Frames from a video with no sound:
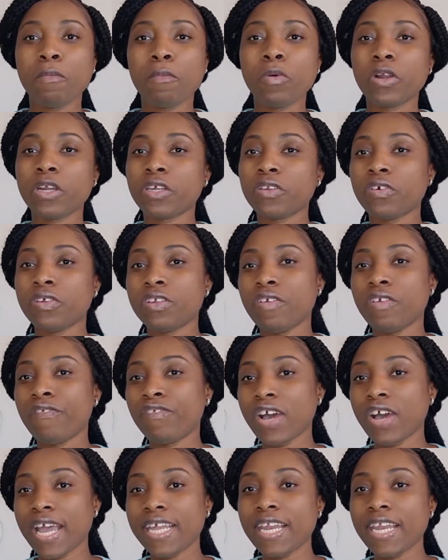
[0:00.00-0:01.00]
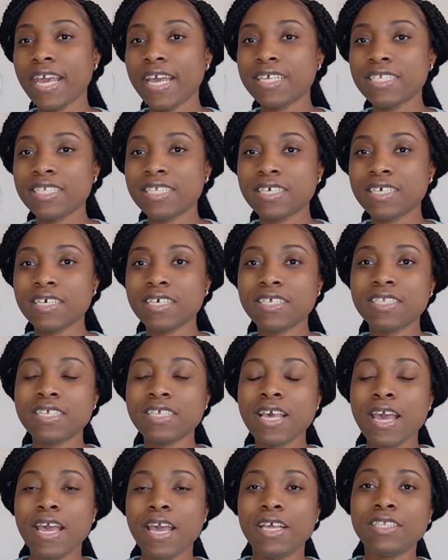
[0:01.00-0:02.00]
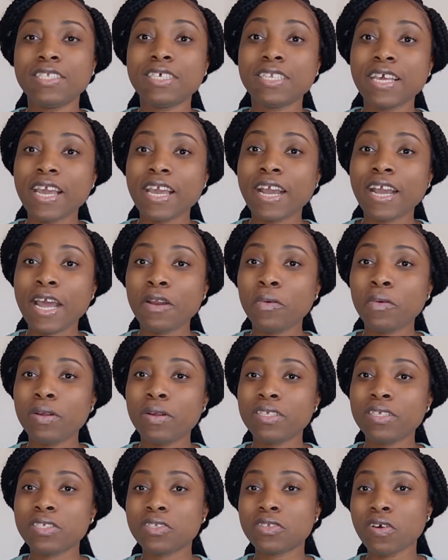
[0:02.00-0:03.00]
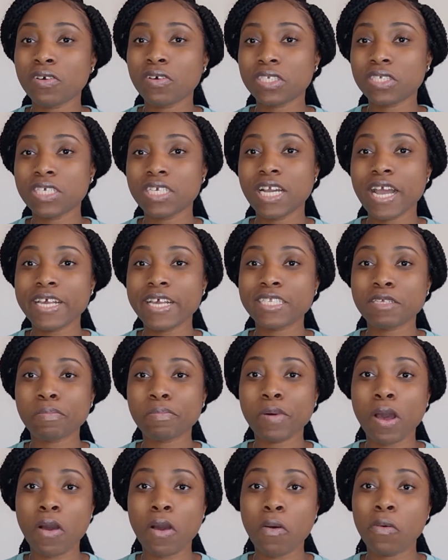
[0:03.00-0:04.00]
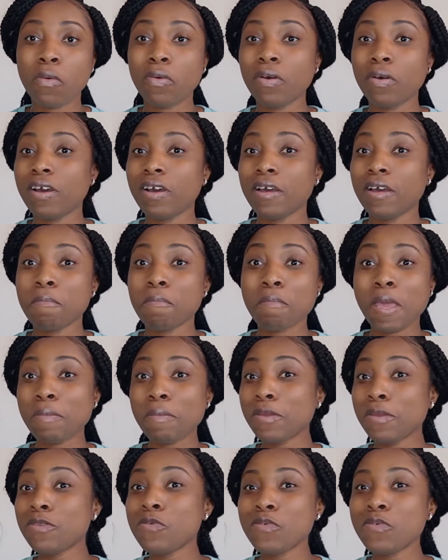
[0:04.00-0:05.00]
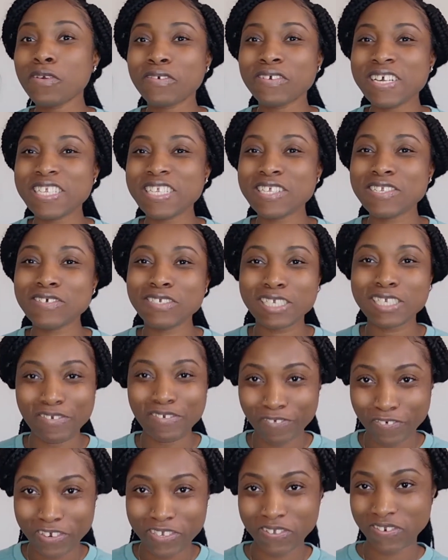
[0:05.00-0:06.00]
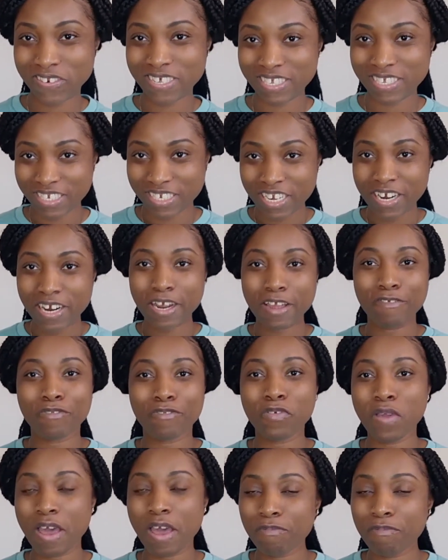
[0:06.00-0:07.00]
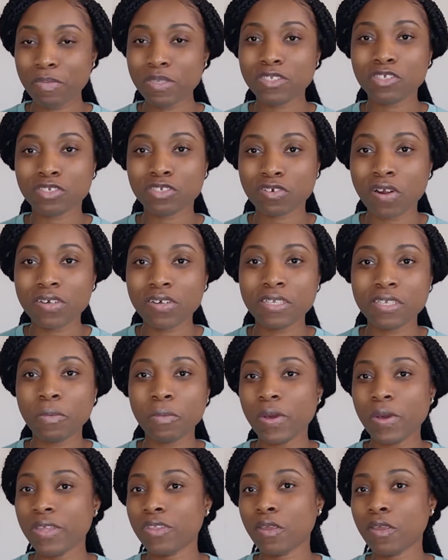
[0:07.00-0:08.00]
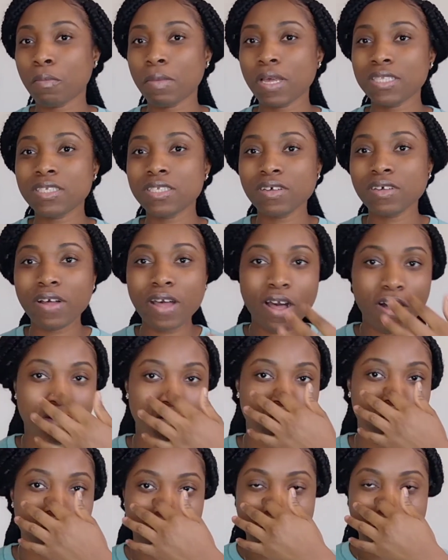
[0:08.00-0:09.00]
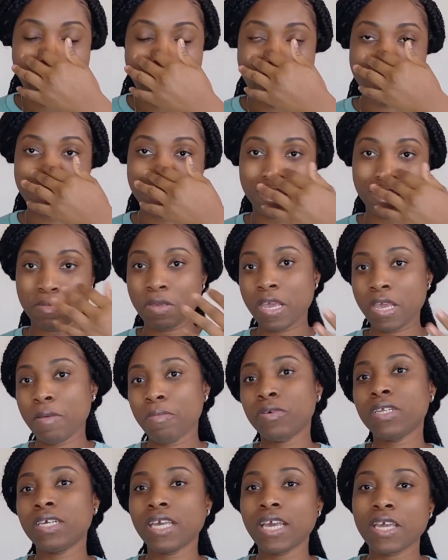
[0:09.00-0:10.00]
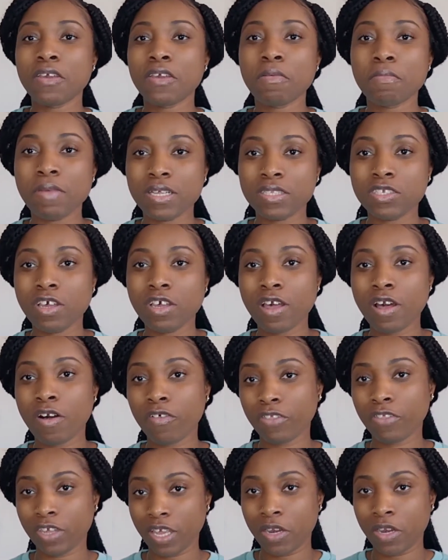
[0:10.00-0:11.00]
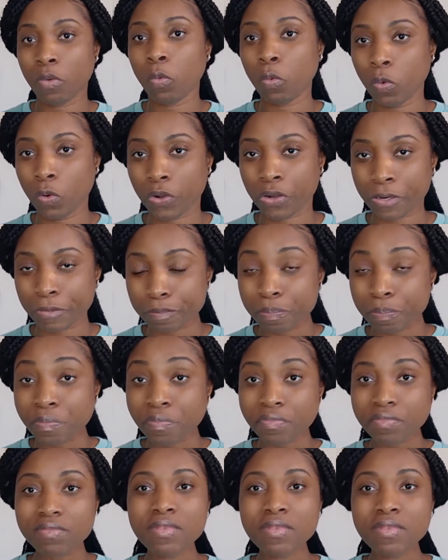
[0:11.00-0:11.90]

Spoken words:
working on your finances. And today I kind of wanted to talk to you guys about maybe a new year resolution for you this year, if you have been struggling with your mental health, is to be able to get your mental health in order.